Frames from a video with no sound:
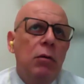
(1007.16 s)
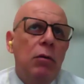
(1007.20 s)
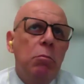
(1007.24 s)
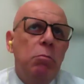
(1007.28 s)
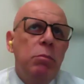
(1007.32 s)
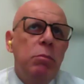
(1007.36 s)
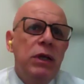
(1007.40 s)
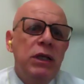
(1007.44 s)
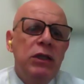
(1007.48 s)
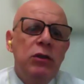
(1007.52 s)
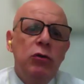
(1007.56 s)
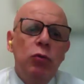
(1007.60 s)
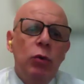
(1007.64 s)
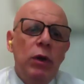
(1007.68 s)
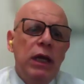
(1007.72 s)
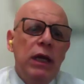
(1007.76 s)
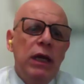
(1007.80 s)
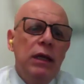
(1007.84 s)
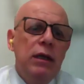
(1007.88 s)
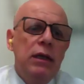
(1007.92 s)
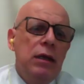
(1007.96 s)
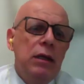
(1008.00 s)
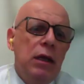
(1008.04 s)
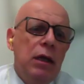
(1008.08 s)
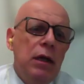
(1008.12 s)

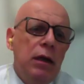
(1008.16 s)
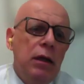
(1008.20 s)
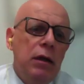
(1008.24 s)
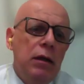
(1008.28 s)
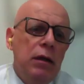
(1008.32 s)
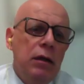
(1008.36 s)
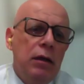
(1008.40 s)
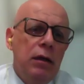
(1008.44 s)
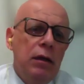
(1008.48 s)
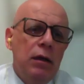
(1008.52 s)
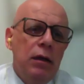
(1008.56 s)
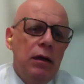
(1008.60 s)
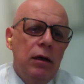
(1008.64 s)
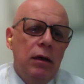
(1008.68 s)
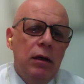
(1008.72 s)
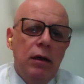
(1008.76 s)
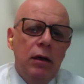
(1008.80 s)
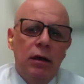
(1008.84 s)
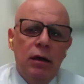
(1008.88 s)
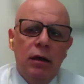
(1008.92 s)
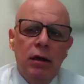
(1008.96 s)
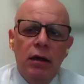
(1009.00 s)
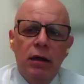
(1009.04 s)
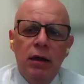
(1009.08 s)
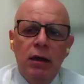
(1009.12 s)
between
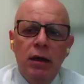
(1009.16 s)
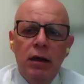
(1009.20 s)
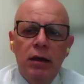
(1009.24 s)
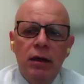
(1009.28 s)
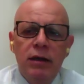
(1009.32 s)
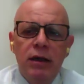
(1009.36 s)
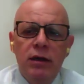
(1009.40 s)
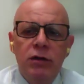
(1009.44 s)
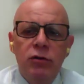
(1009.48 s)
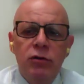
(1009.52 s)
the